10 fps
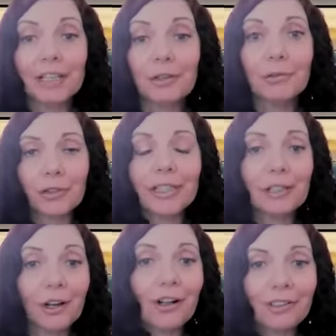when I don't
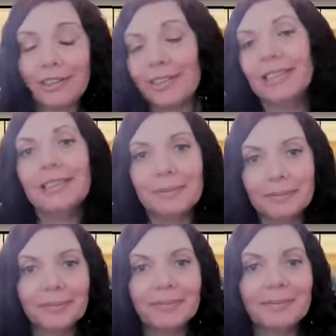drink at all,
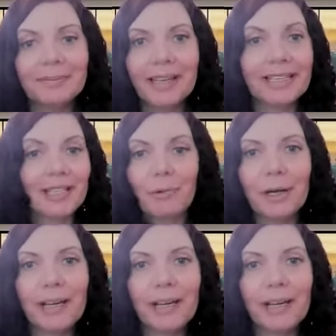I sleep way